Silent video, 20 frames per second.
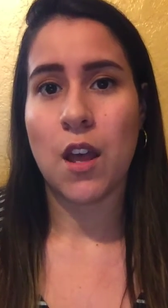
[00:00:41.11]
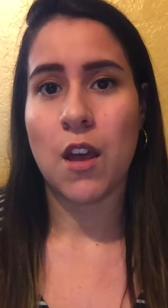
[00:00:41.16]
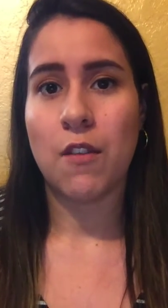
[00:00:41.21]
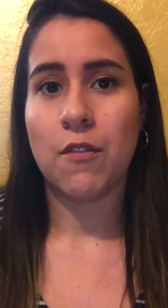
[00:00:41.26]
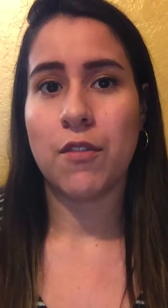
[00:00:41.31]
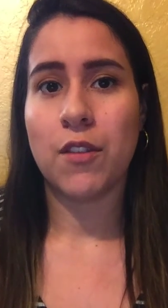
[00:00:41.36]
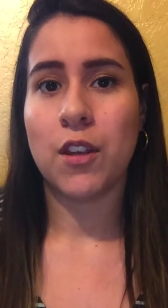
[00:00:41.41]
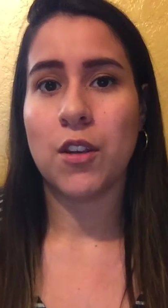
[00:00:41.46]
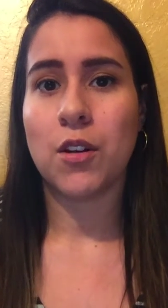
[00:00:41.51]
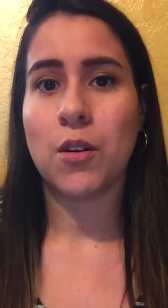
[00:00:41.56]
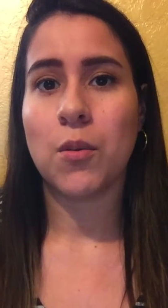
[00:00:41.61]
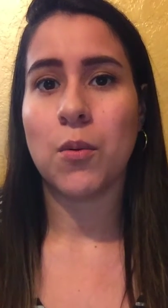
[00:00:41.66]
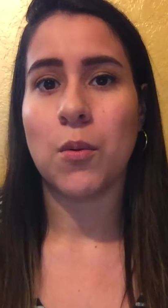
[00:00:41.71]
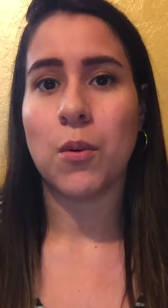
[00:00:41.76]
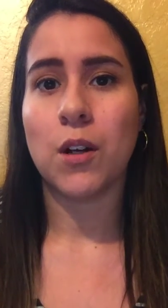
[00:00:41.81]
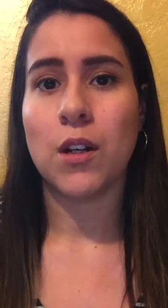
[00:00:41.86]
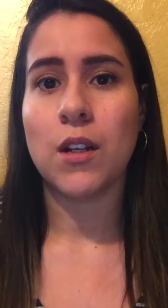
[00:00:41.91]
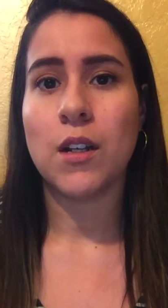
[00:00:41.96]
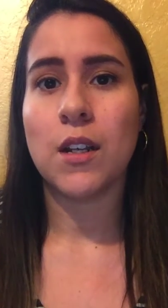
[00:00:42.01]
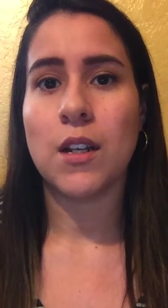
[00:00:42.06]
Figure
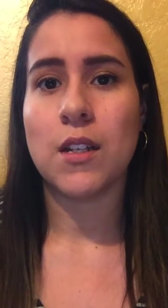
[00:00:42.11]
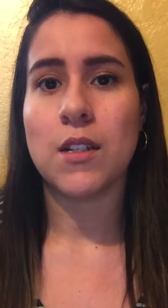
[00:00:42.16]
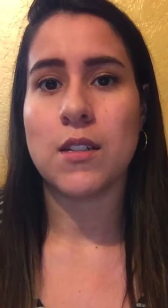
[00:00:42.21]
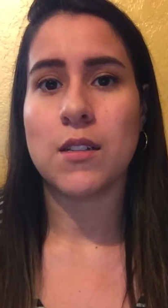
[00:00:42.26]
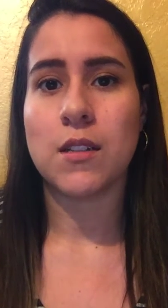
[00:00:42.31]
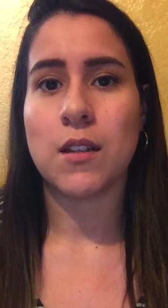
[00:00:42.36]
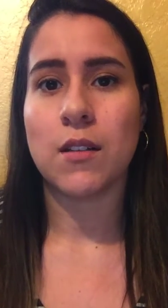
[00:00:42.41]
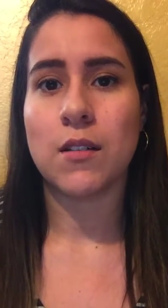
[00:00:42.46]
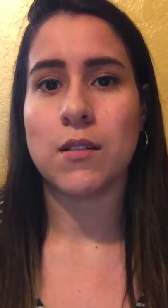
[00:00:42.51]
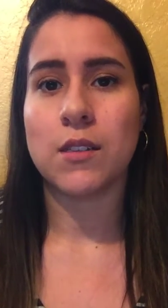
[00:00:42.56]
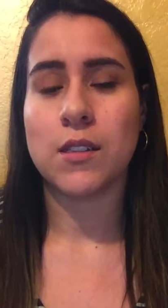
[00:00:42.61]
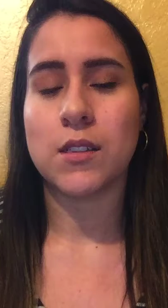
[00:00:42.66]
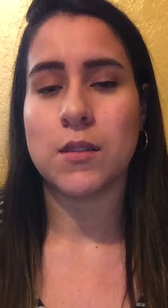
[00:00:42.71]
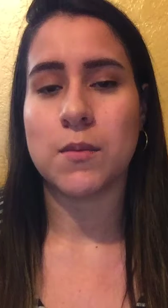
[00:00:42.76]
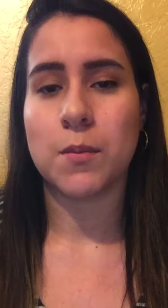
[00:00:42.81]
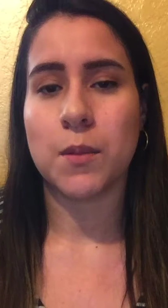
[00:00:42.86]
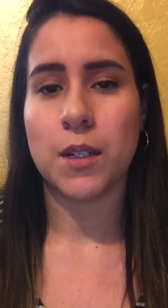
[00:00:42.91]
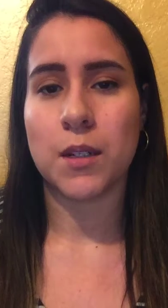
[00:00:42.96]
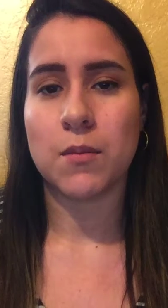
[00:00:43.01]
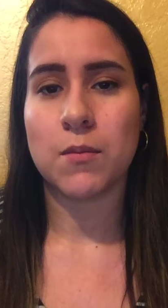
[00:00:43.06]
1 is the
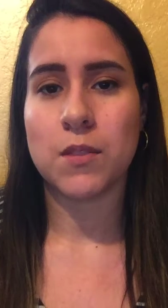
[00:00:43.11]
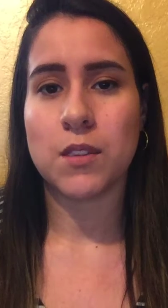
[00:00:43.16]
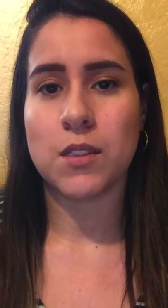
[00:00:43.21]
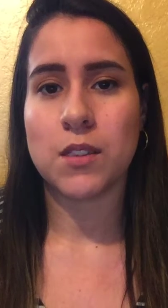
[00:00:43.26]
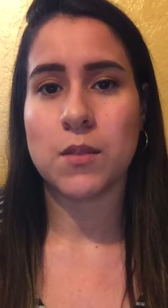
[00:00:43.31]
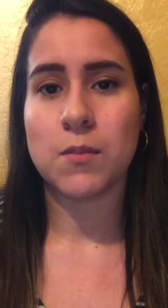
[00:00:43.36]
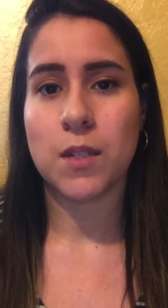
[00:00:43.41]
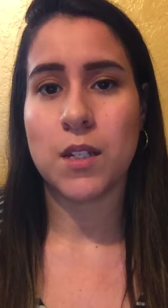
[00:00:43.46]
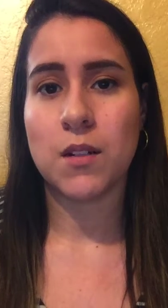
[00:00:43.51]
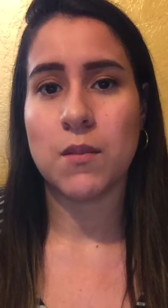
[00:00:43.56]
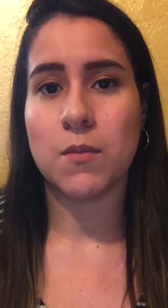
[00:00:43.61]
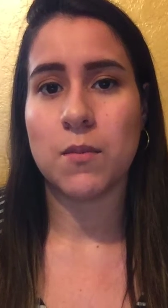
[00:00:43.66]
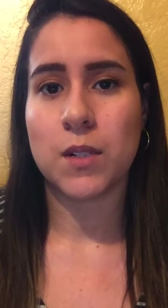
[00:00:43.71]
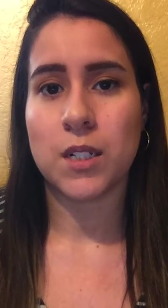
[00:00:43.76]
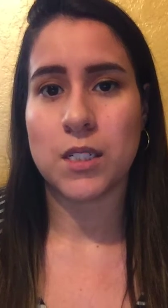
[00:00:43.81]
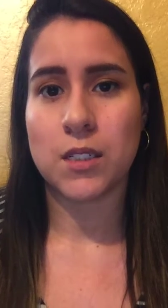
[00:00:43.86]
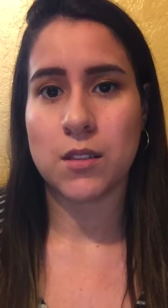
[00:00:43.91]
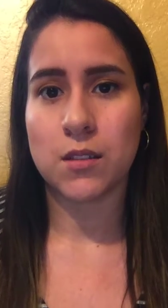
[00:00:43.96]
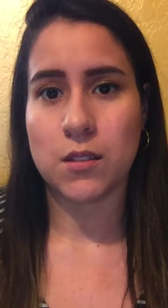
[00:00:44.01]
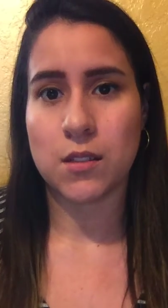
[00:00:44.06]
displacement
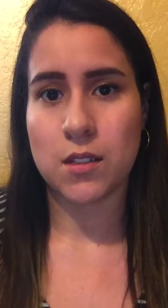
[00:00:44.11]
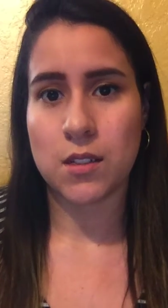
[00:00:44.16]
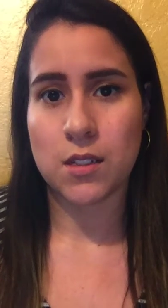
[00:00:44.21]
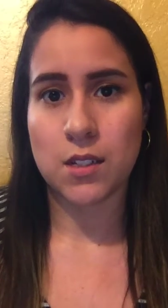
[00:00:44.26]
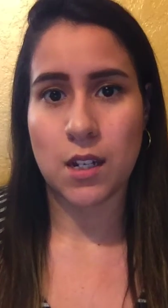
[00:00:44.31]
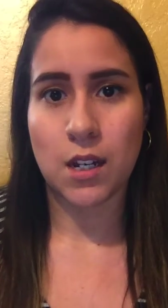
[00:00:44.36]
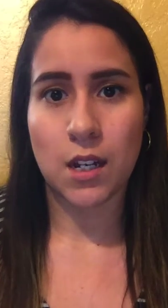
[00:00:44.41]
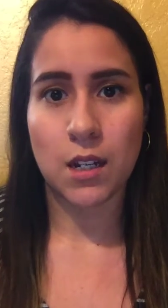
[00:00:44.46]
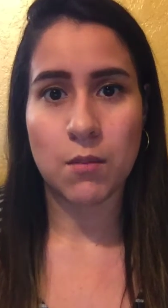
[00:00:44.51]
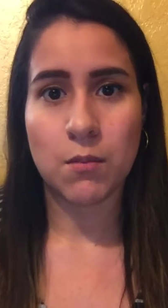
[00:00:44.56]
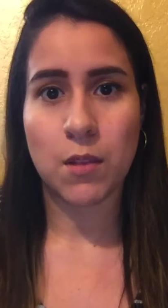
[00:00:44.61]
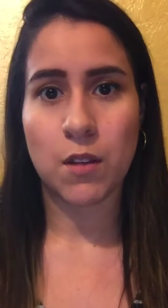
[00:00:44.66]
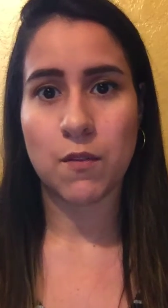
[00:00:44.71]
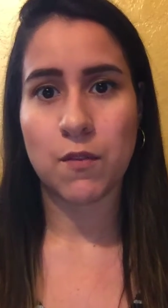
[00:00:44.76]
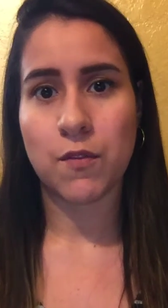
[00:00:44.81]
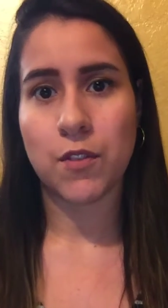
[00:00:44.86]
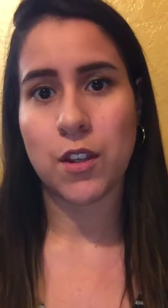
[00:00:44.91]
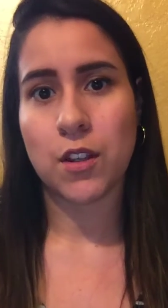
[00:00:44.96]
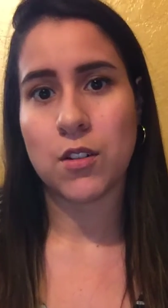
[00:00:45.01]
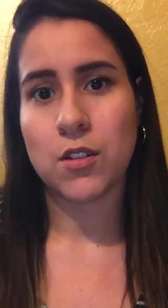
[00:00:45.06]
versus the time, and
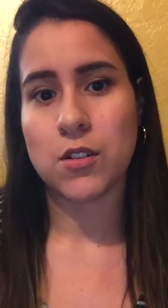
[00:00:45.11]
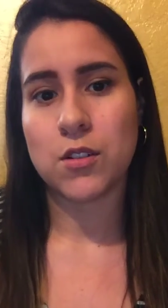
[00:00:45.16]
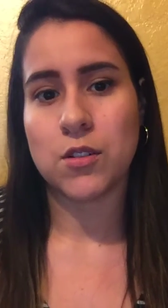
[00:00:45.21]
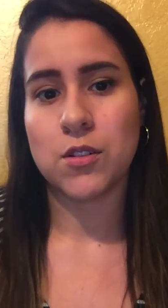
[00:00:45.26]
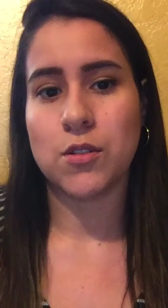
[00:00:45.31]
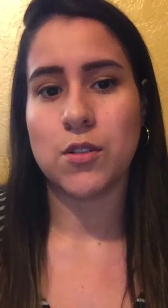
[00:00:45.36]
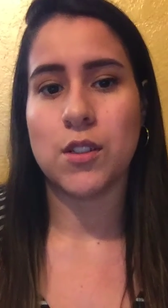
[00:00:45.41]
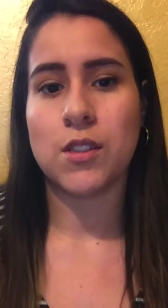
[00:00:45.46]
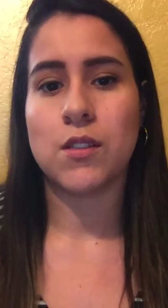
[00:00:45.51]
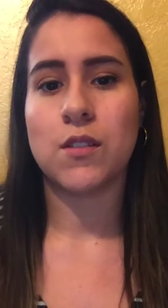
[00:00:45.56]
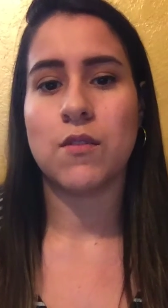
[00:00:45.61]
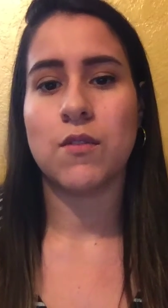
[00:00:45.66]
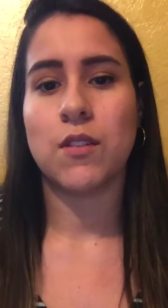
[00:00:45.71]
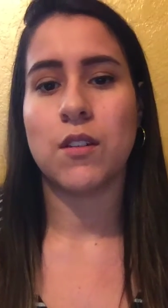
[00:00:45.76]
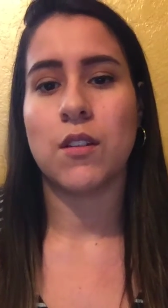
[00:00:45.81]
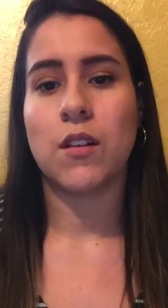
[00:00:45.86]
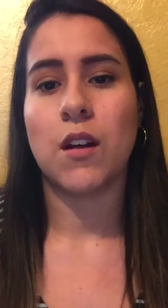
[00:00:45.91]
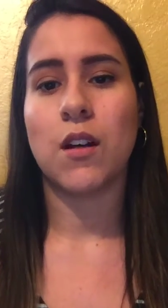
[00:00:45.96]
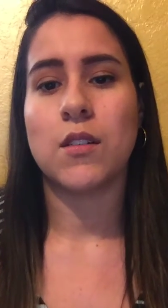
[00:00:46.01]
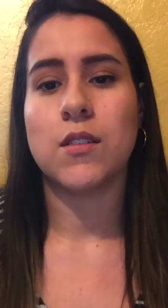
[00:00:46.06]
Figure 2 is the
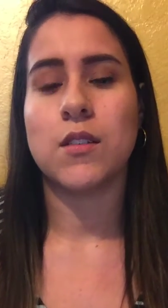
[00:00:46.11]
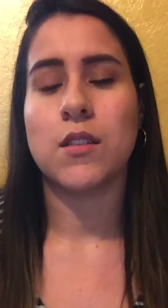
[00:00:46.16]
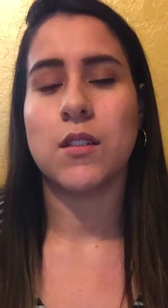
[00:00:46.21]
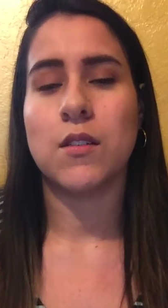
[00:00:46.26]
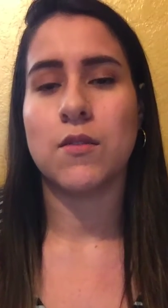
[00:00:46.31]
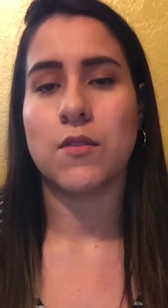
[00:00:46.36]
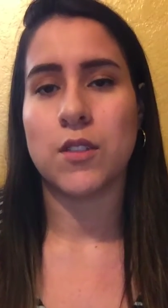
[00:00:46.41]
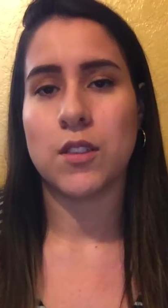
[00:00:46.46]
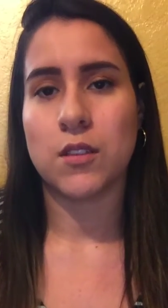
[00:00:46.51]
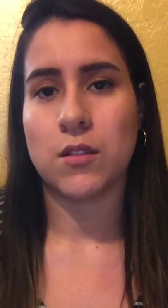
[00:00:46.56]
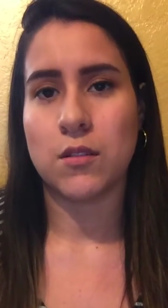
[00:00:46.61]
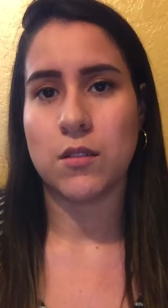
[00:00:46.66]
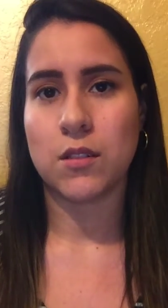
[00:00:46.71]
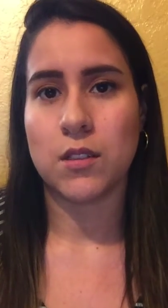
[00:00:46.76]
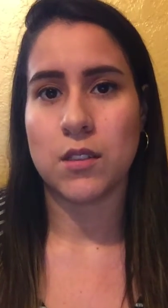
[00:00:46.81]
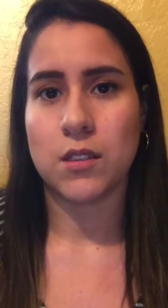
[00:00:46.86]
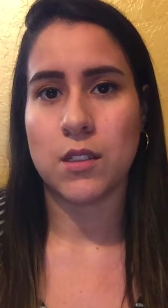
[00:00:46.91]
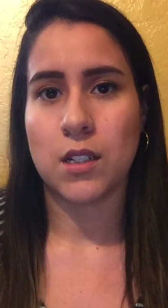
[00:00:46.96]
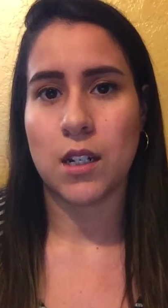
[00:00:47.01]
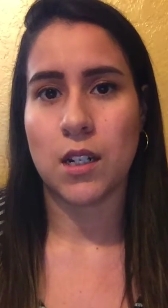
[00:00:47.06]
velocity versus
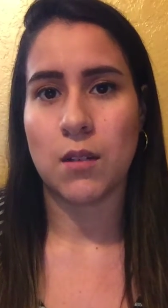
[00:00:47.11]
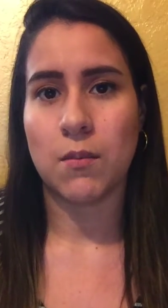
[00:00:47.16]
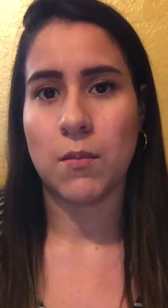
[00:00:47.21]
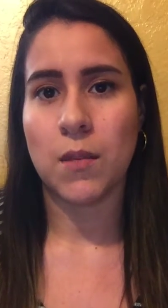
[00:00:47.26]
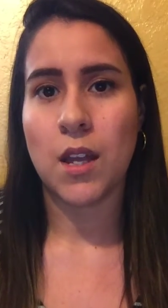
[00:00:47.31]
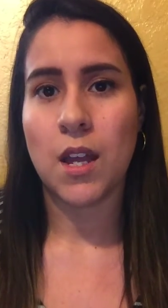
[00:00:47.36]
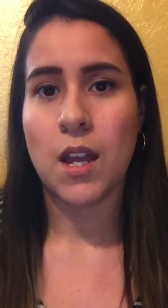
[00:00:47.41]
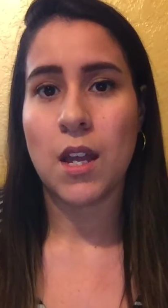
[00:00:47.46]
the time.